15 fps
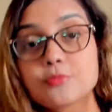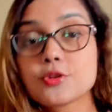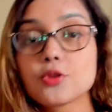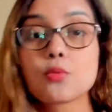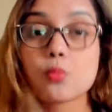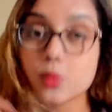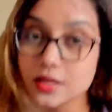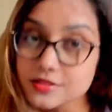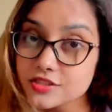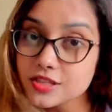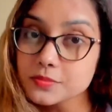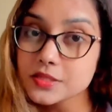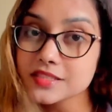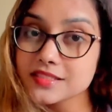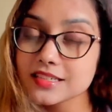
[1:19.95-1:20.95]
your one-stop
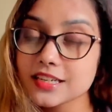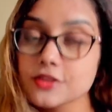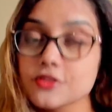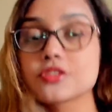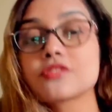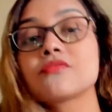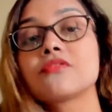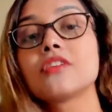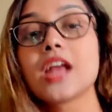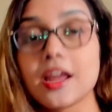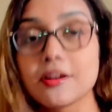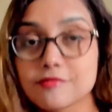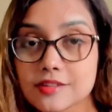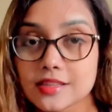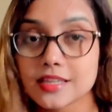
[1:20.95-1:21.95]
destination for
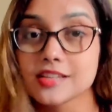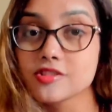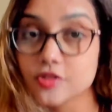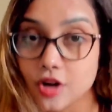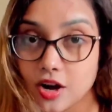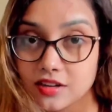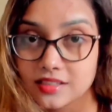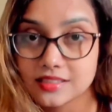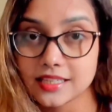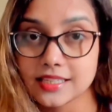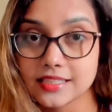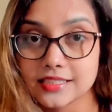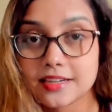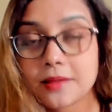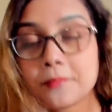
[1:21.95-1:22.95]
everything dog
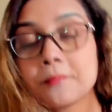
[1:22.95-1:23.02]
related.